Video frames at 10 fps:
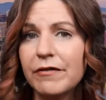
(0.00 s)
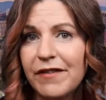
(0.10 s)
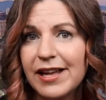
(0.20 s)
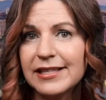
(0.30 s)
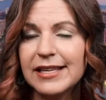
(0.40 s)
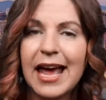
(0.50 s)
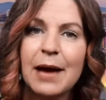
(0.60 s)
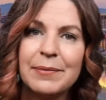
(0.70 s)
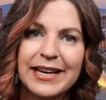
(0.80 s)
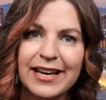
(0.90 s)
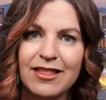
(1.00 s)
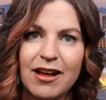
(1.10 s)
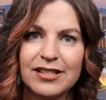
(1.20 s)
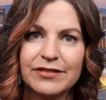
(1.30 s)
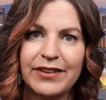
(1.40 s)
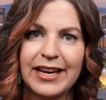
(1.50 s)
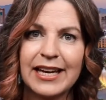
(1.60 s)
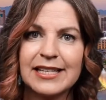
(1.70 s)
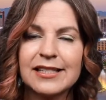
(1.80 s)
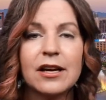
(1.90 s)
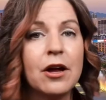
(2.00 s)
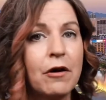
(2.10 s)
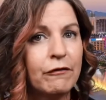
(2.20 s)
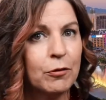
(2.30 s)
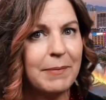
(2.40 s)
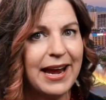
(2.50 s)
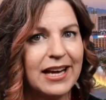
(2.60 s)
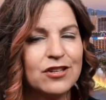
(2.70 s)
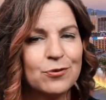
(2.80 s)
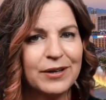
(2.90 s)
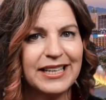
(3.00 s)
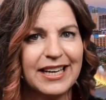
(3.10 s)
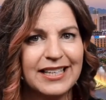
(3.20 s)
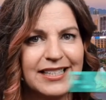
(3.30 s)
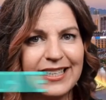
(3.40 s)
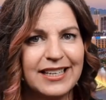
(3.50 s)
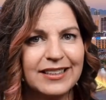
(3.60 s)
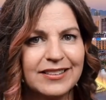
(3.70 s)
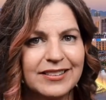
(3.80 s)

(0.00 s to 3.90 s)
events happening in Las Vegas for May 2019?